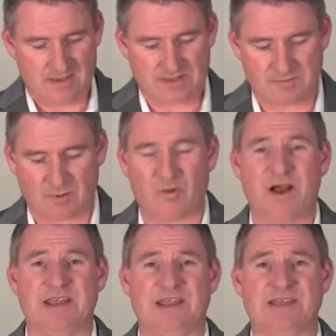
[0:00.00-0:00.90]
Number
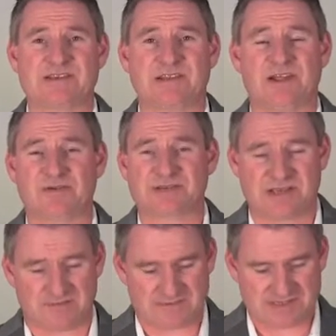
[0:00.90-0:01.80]
one is low
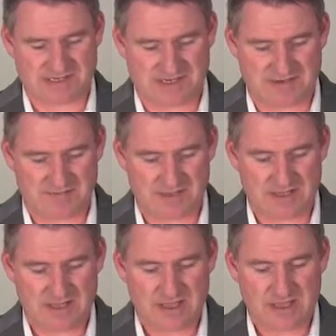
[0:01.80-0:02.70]
self-esteem.
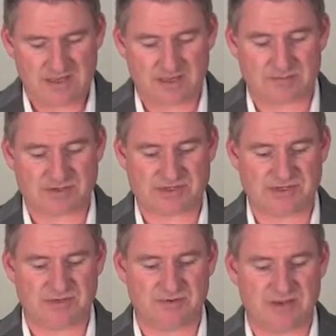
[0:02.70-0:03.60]
Number
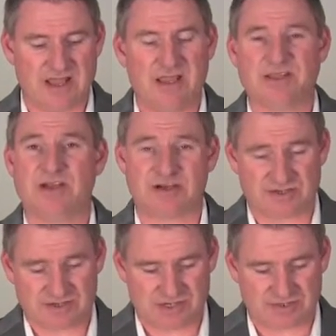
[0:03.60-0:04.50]
two,
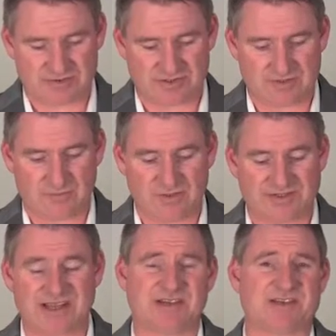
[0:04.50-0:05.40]
younger children will
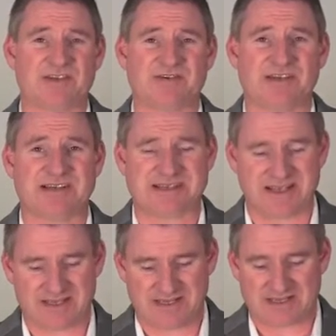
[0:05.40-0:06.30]
touch their
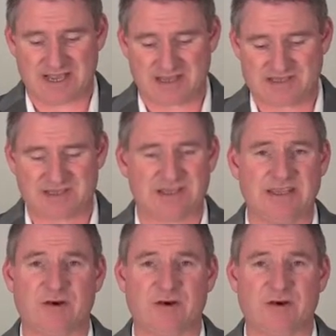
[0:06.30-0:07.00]
genitalia constantly.